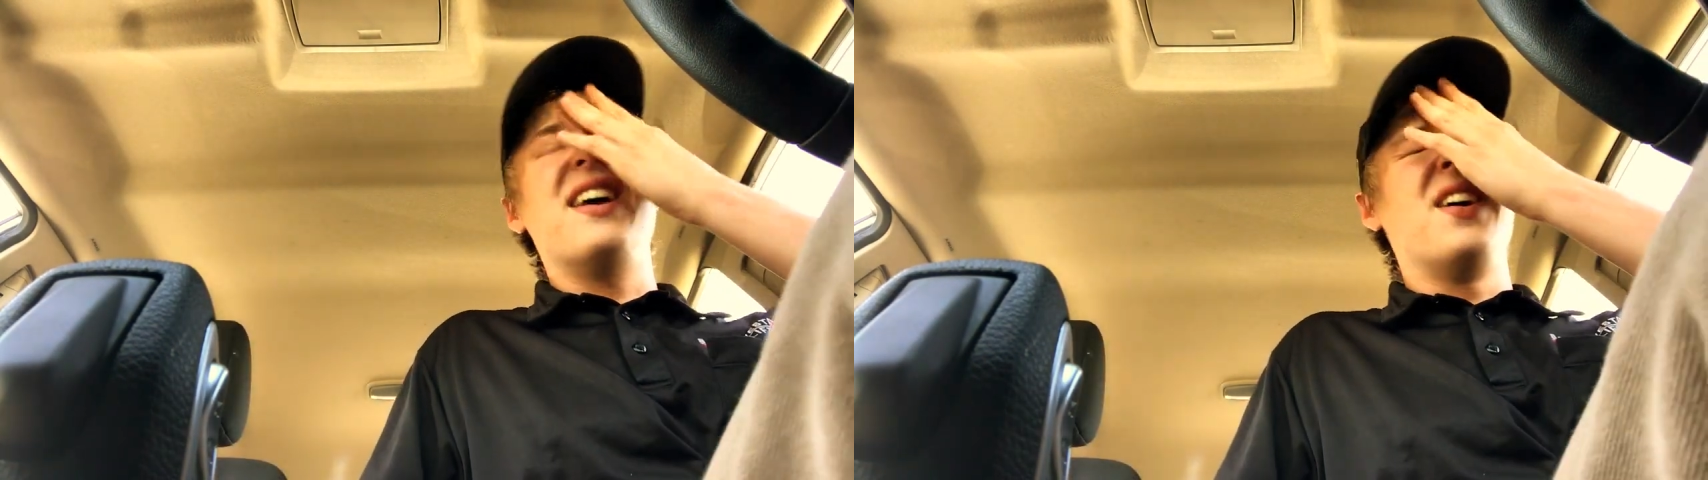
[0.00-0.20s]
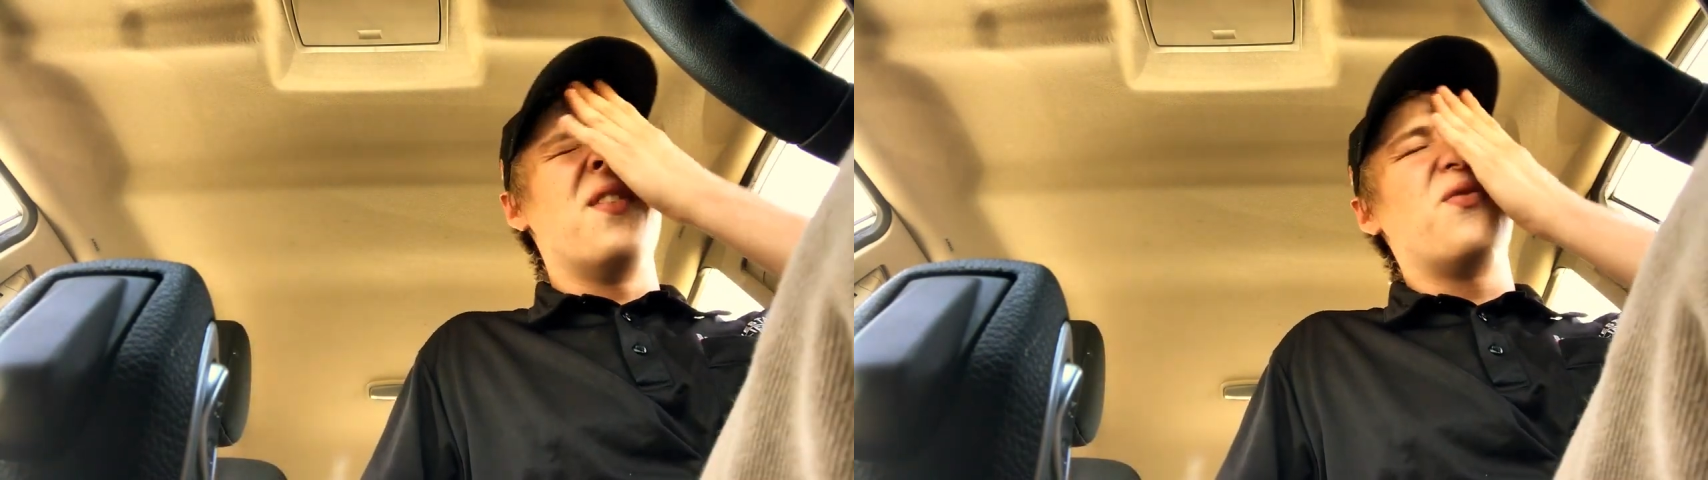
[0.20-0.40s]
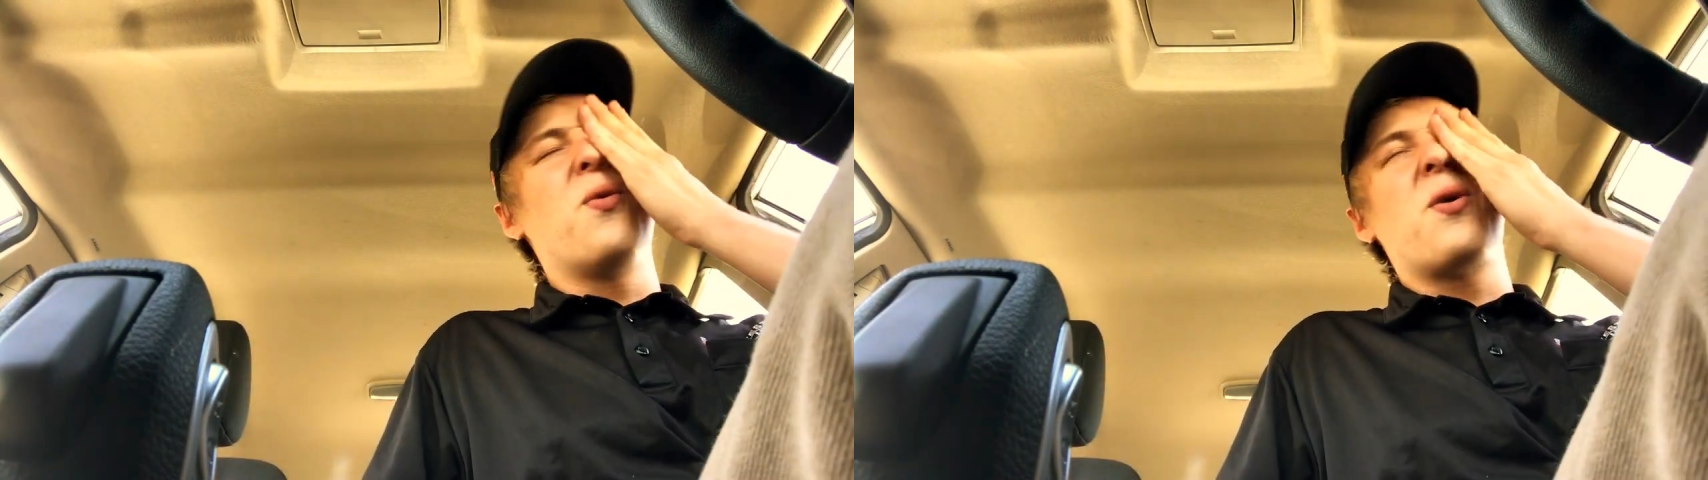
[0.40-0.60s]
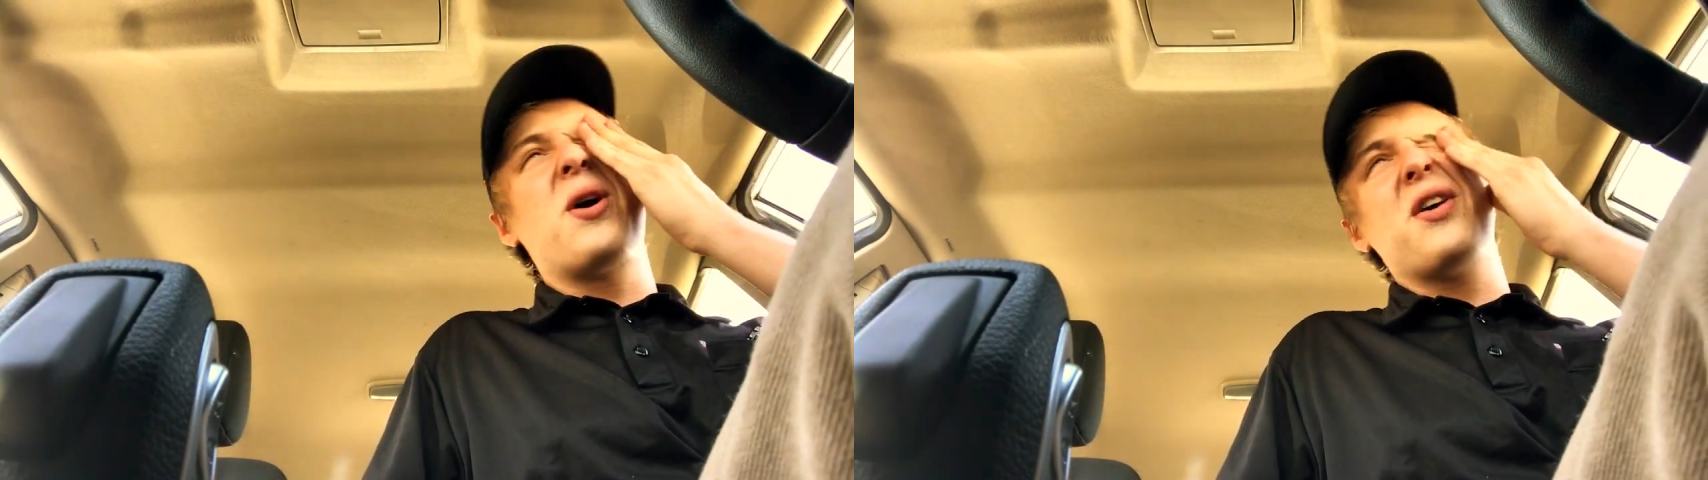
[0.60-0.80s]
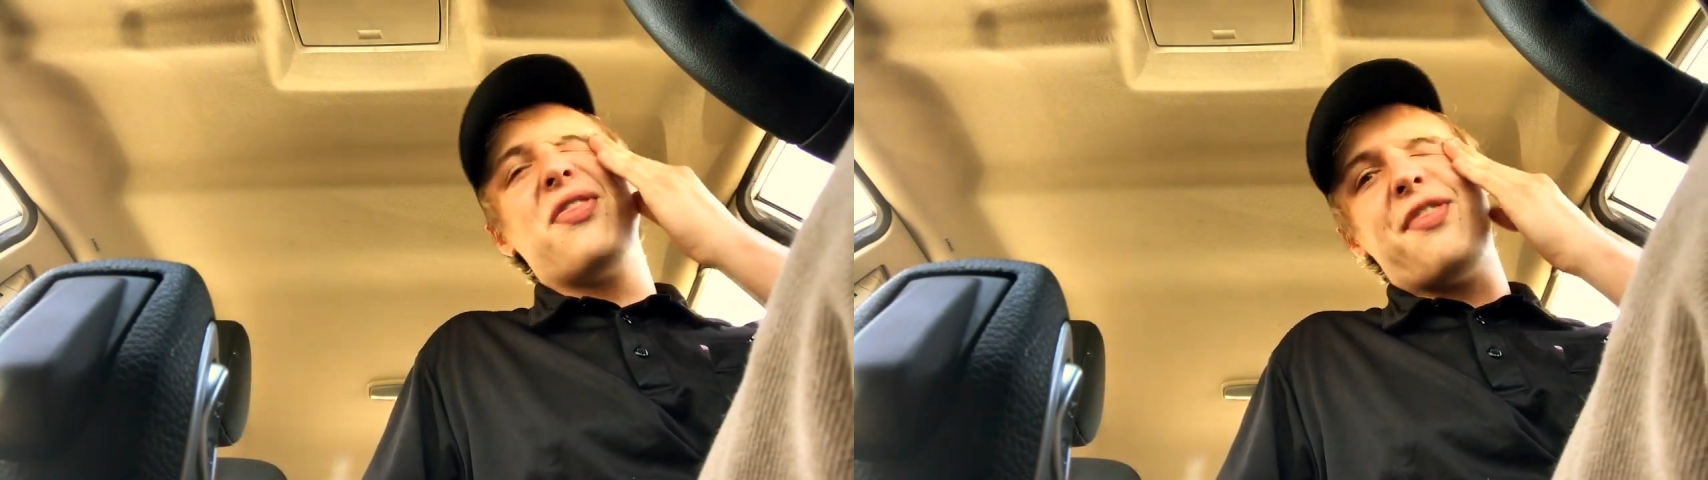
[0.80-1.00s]
of
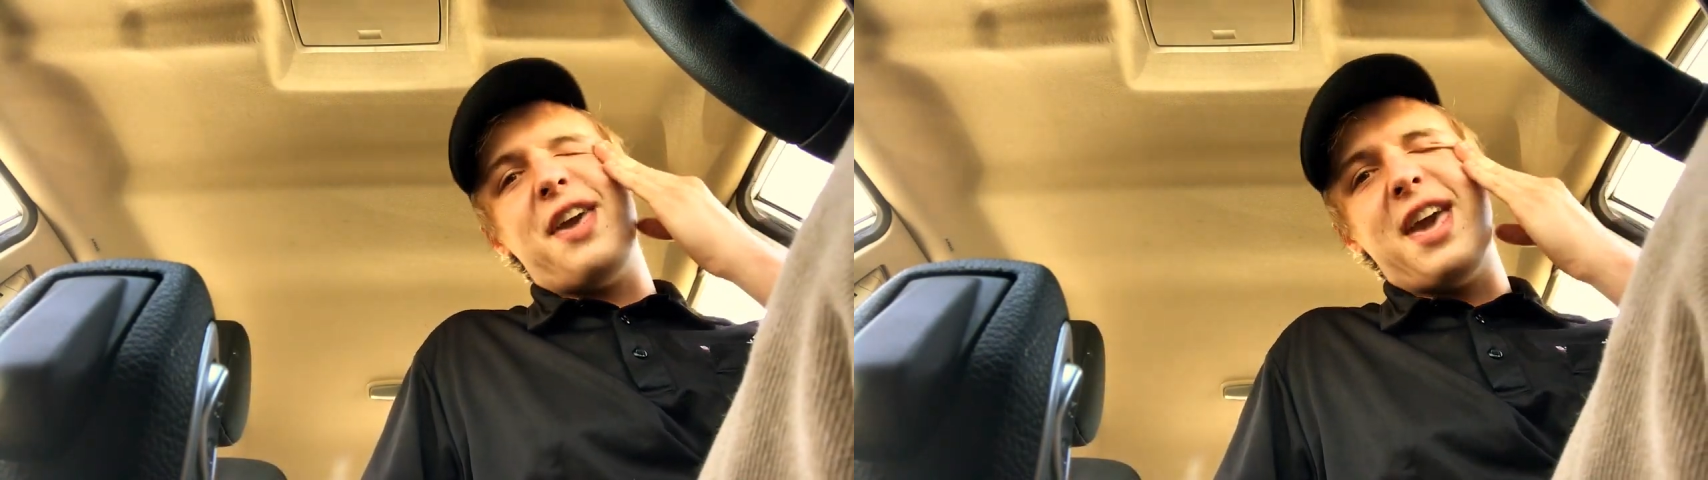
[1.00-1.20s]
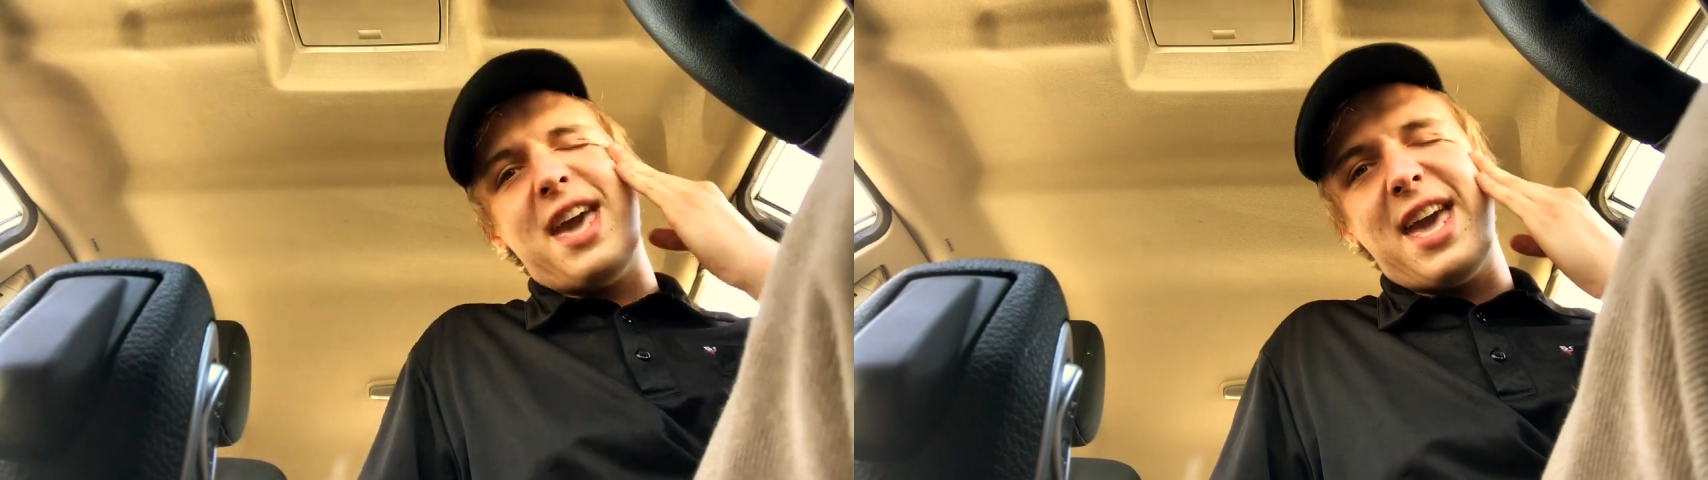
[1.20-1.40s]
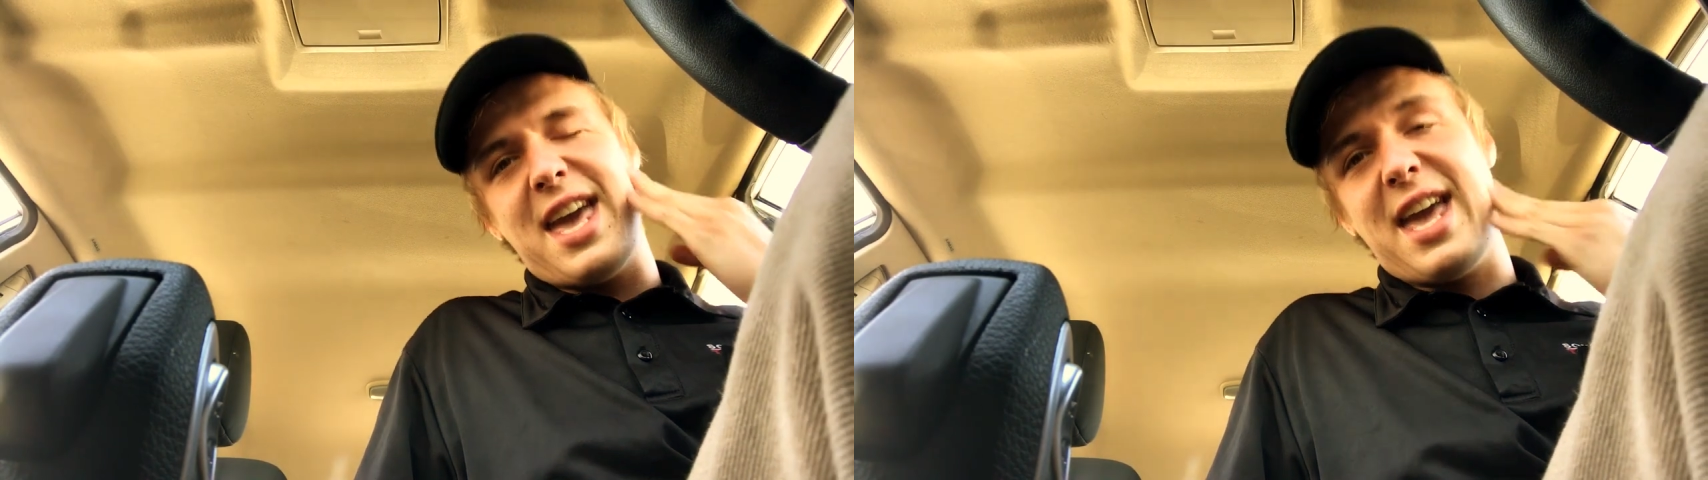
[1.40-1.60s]
worth it